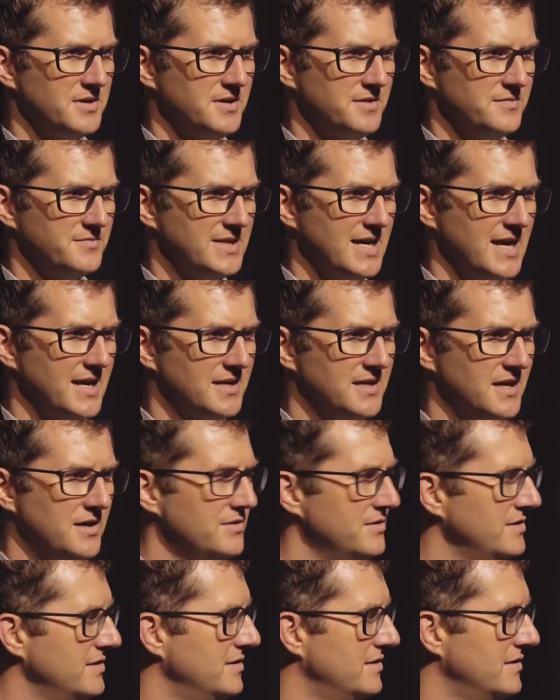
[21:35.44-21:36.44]
heard of
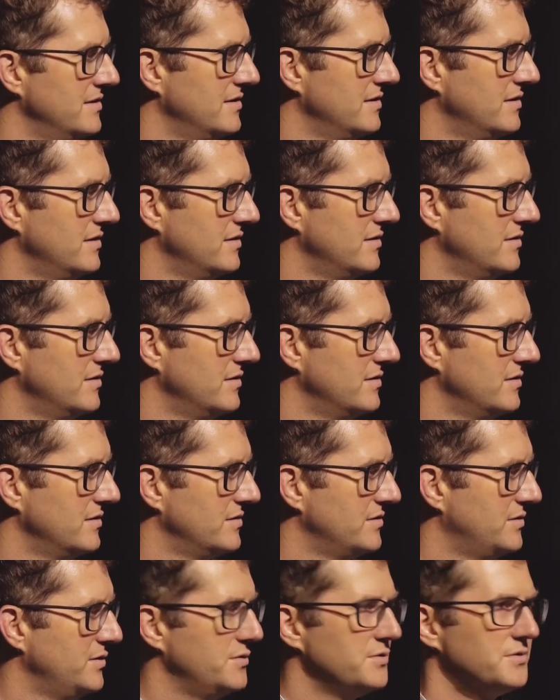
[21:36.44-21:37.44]
Calico?
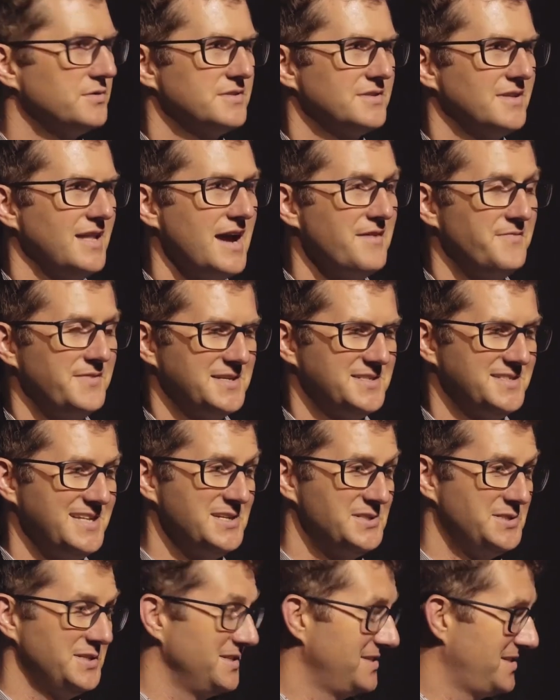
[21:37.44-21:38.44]
Google's life
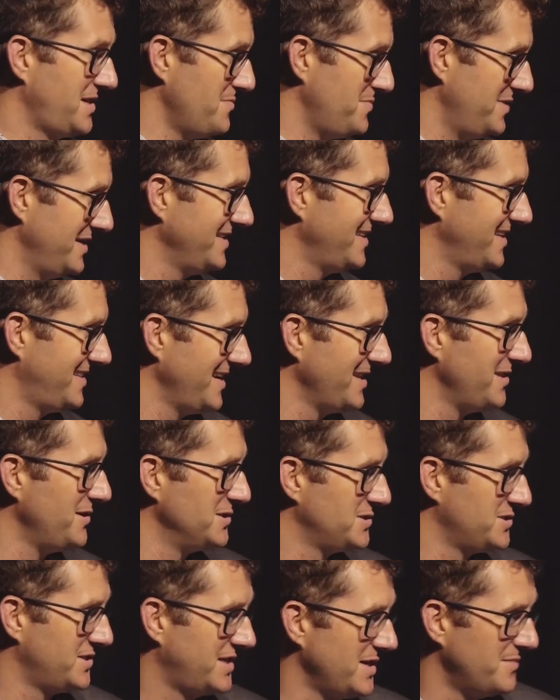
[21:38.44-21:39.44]
extension company that they
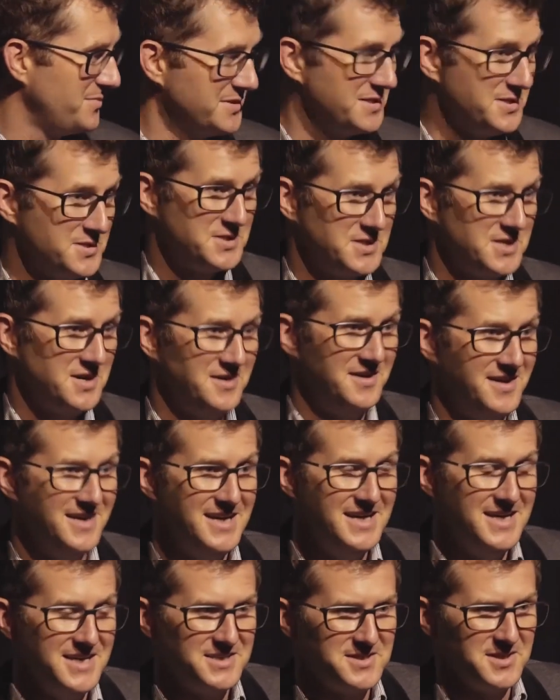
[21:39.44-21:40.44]
launched a couple of years ago.
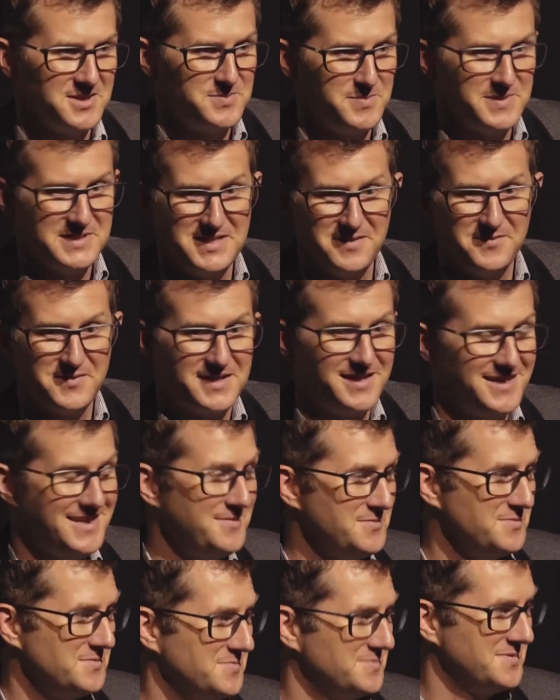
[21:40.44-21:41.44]
So specifically,
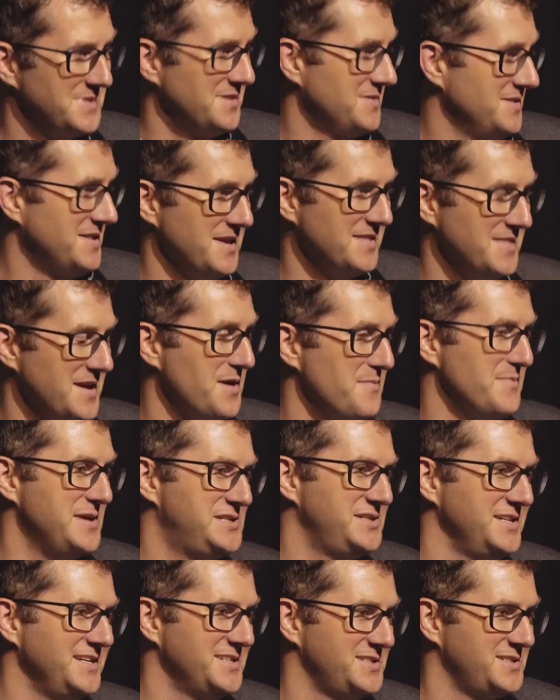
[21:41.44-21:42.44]
their
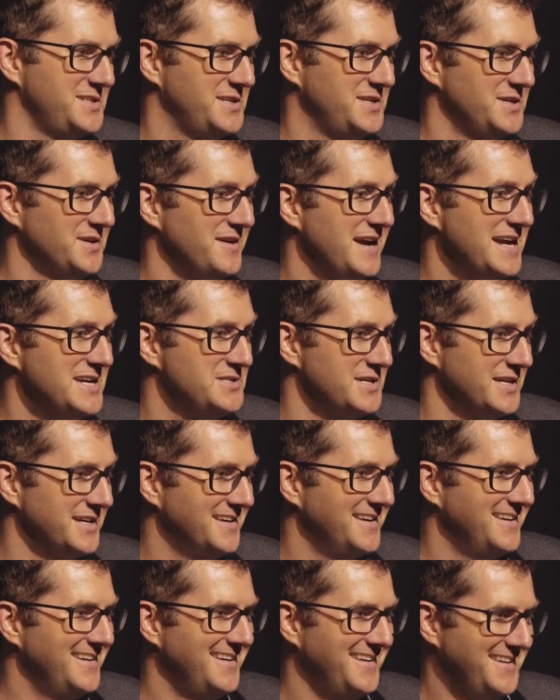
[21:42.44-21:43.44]
mission is to cure aging.
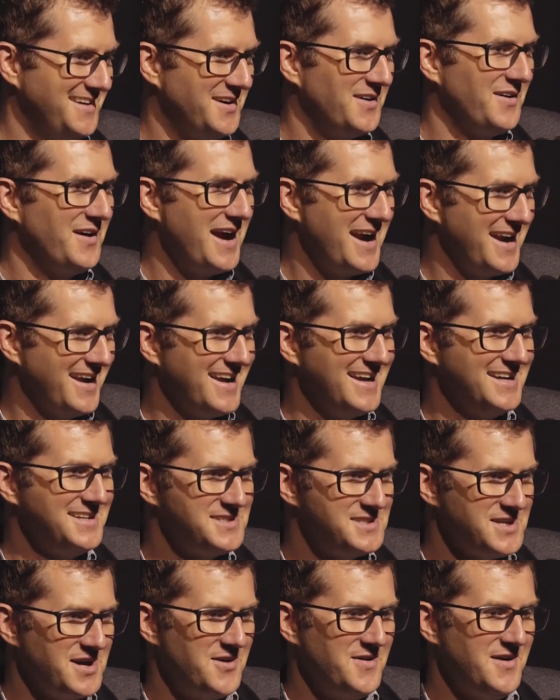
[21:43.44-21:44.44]
Right, and
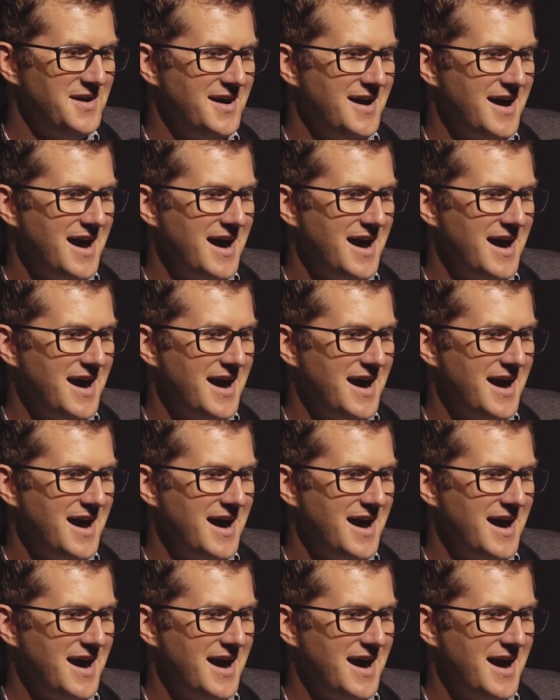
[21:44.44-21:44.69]
so